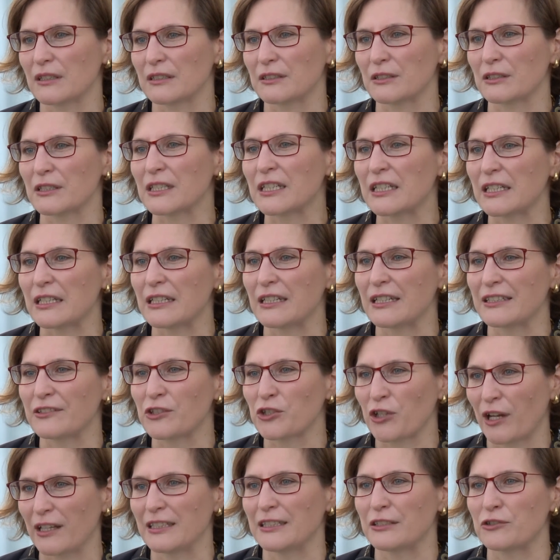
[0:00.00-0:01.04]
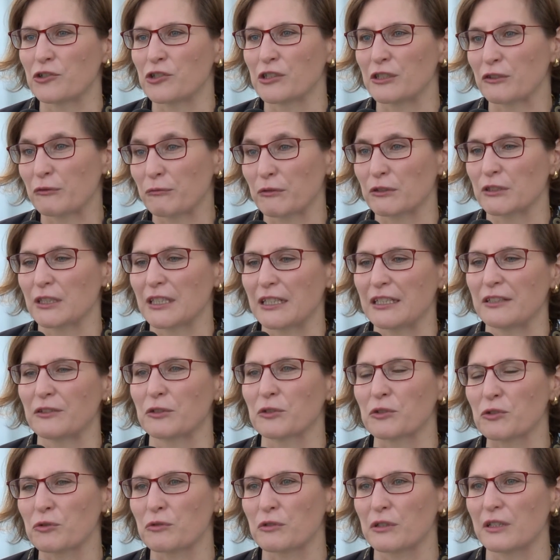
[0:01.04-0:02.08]
are the key challenges for the
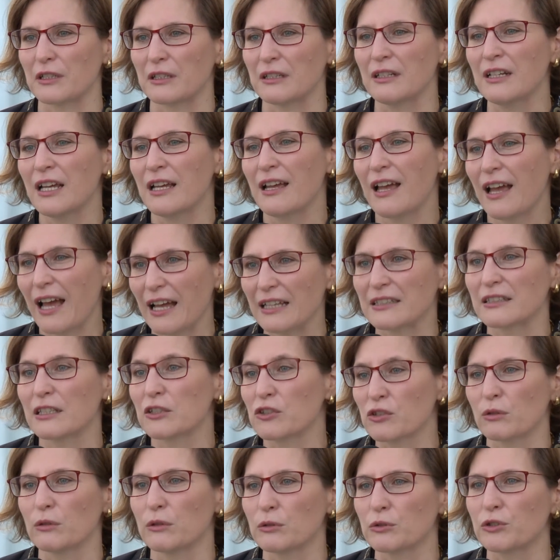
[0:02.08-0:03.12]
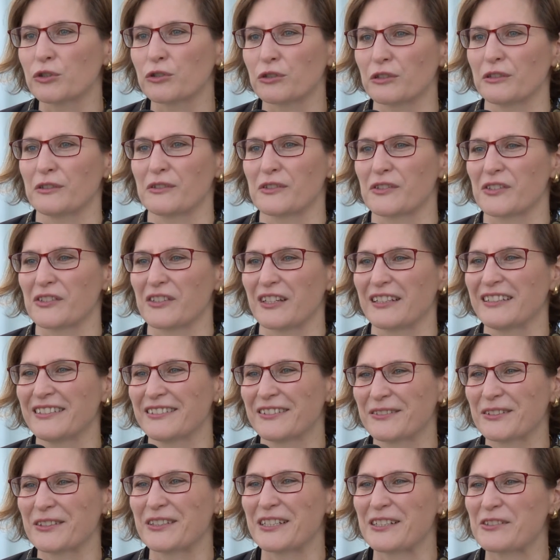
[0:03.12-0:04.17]
industry and the solutions
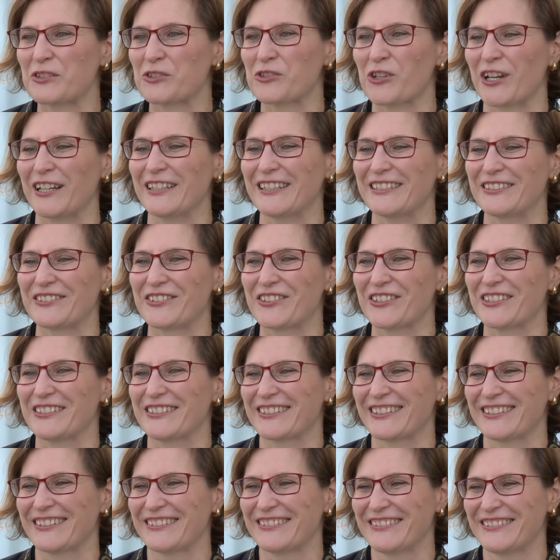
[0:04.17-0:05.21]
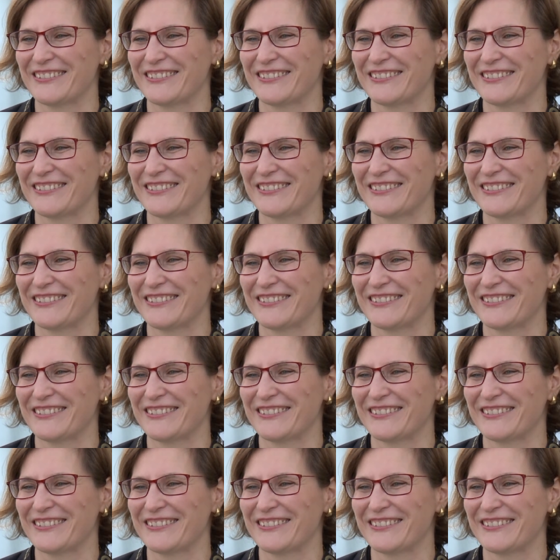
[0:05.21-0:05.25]
to these challenges.